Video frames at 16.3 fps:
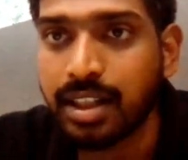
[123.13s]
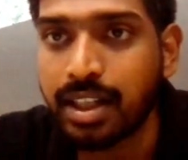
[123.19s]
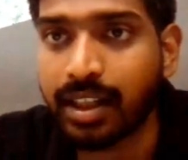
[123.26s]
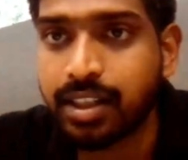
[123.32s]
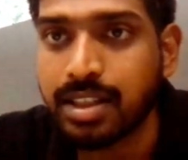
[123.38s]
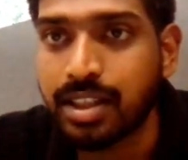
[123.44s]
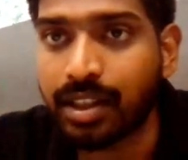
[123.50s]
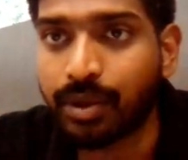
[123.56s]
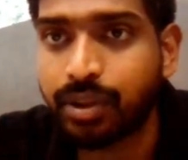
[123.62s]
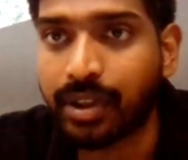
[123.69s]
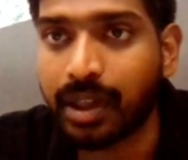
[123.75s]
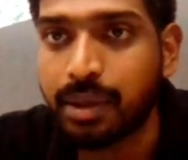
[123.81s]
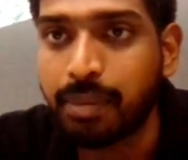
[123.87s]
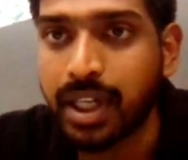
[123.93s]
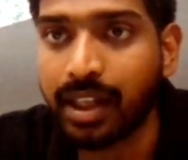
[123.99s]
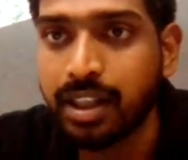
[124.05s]
is
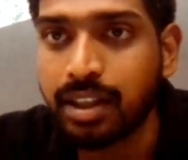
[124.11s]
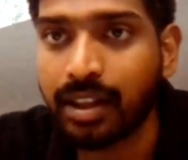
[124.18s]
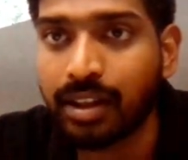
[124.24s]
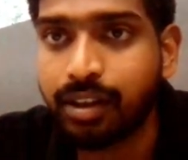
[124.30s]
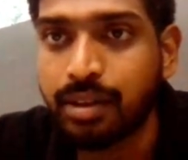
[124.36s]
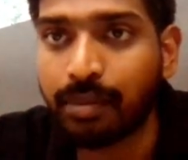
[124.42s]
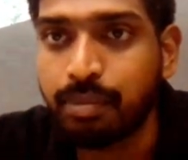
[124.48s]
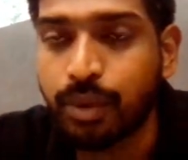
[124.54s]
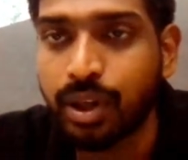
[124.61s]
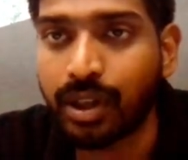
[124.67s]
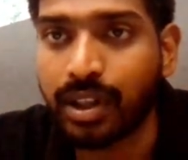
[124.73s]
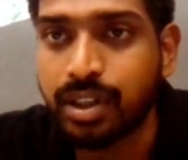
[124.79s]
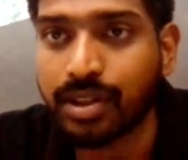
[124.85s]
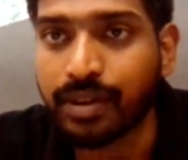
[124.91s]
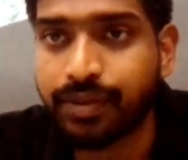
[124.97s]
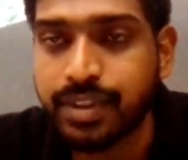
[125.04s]
denoted by
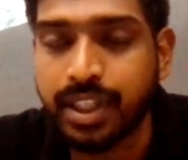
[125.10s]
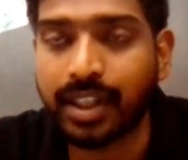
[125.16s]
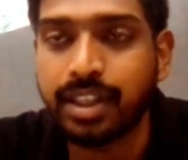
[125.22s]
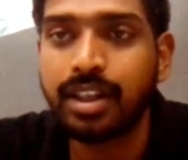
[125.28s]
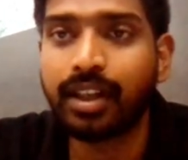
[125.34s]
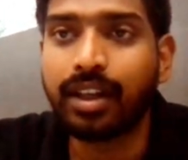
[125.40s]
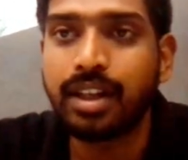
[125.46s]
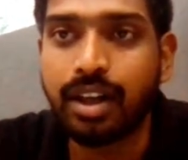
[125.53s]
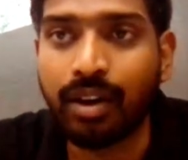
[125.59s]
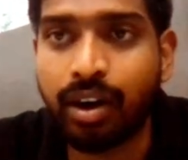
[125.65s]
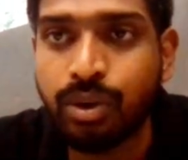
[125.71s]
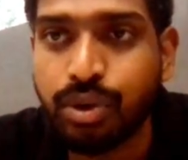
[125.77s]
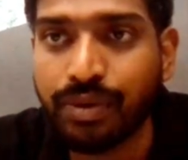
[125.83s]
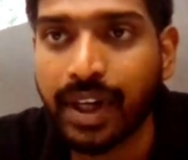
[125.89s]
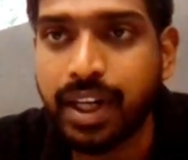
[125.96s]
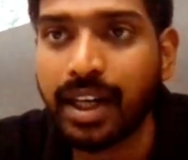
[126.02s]
modulus of z. Now how
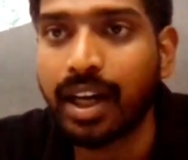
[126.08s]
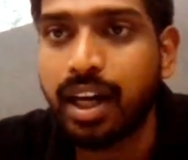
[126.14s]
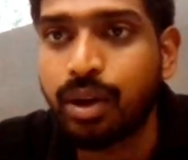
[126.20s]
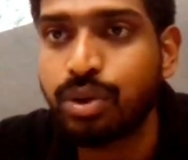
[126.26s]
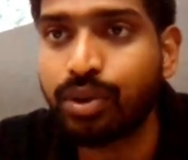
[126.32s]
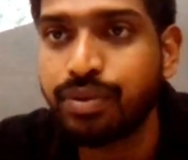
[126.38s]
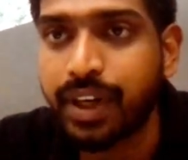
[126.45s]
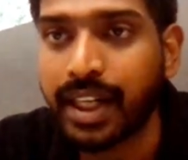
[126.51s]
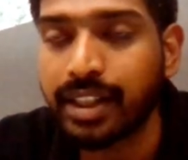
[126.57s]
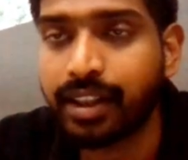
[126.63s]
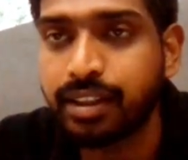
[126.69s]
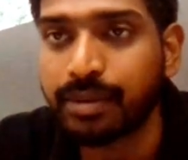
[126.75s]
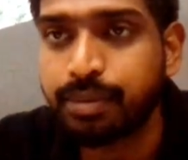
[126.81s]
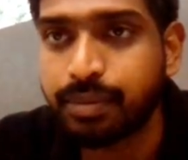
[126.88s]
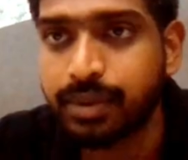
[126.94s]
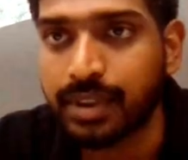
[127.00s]
to find
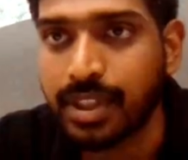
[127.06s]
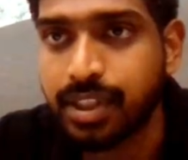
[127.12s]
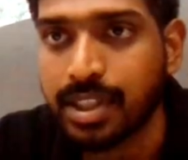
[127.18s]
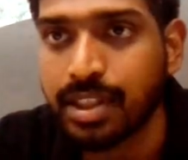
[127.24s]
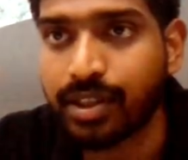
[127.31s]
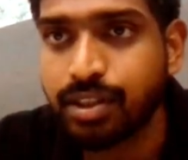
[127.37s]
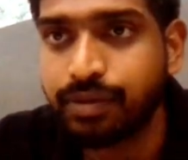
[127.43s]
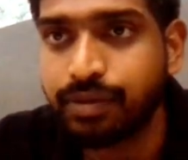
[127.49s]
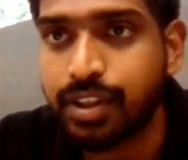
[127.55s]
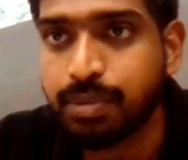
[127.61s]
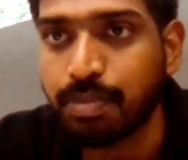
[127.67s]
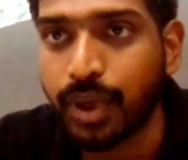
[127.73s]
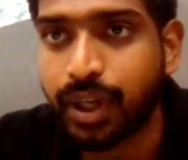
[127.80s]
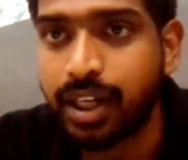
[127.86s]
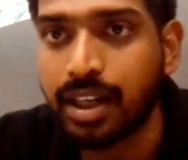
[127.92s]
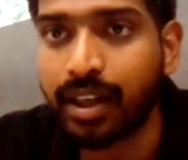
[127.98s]
the distance of this
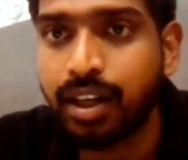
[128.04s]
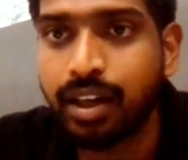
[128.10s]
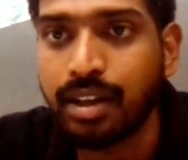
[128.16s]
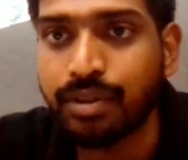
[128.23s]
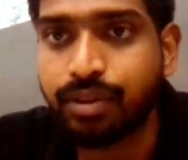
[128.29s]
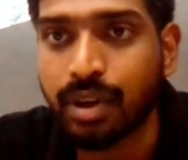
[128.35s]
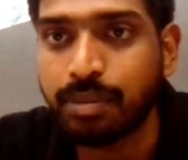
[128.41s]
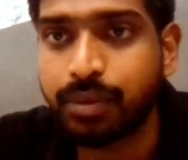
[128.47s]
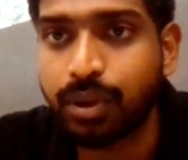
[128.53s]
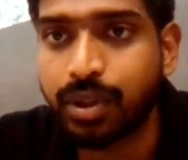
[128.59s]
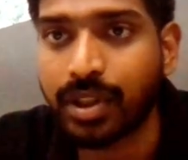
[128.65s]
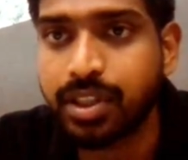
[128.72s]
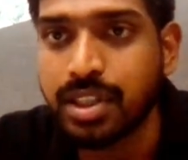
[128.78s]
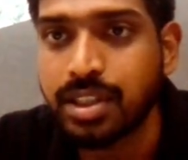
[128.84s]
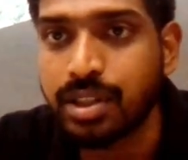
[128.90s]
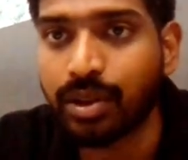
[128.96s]
point from the
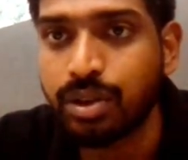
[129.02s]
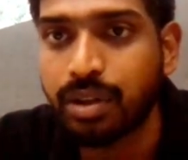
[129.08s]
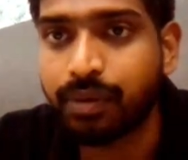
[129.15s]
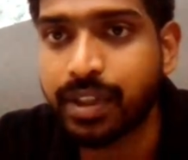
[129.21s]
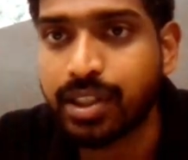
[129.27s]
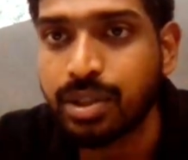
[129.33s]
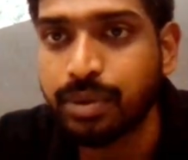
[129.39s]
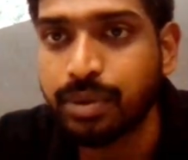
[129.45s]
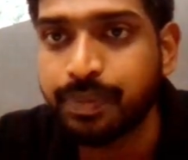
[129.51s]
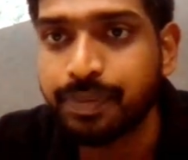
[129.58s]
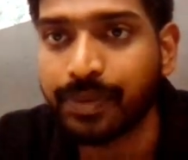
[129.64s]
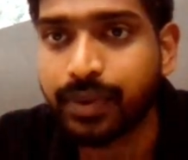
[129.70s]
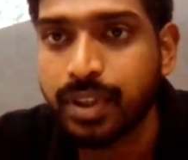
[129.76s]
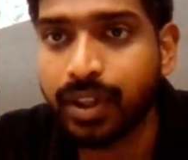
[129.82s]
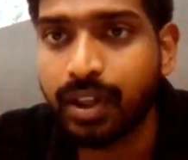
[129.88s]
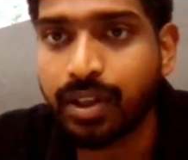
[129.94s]
origin 0 comma 0?
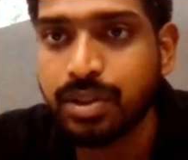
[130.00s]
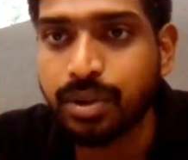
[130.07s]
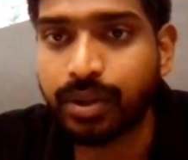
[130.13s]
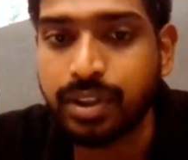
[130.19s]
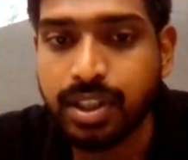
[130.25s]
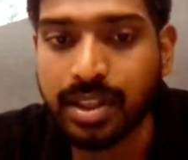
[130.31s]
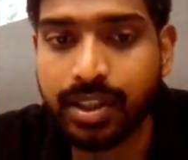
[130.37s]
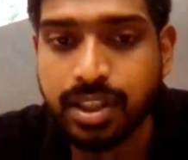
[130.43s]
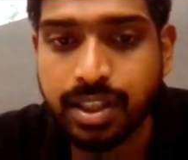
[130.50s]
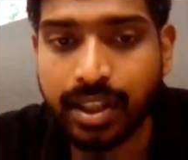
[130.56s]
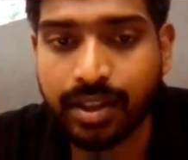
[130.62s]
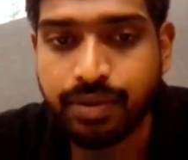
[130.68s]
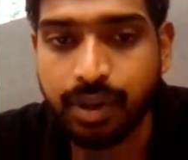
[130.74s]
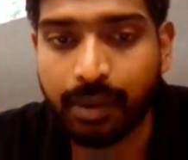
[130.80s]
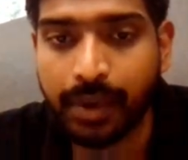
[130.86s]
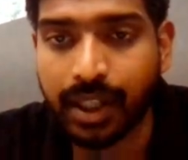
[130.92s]
So this
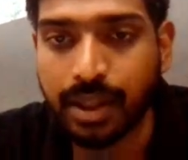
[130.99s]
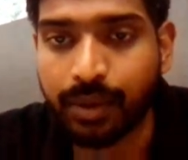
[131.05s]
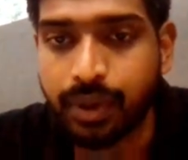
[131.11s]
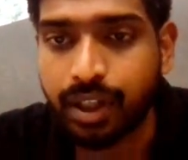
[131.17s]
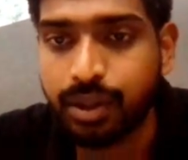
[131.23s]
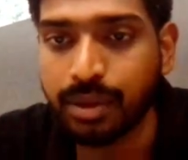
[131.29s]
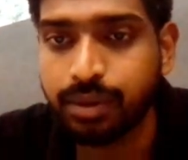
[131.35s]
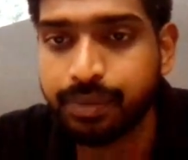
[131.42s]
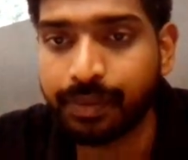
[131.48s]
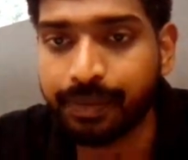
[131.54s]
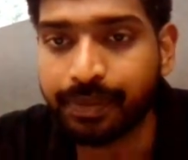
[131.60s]
distance will be equal to